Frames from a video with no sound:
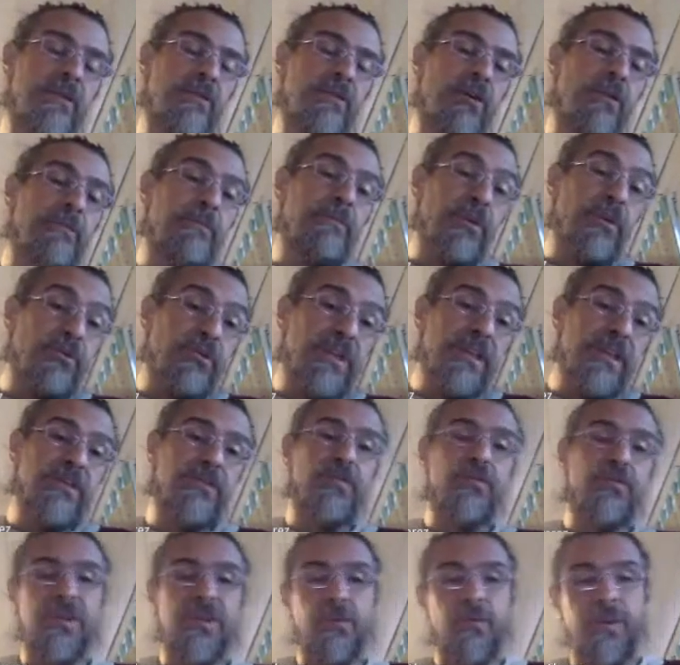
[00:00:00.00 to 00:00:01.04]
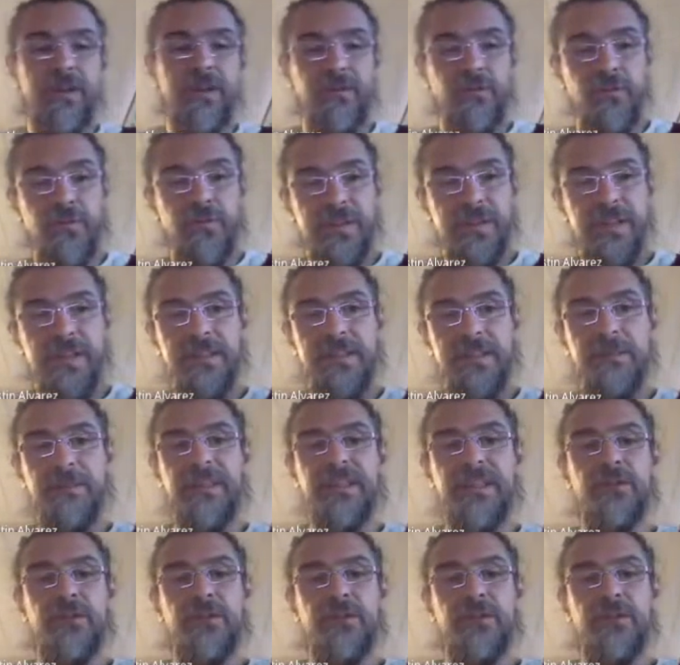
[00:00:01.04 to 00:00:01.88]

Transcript: computers using quantum systems.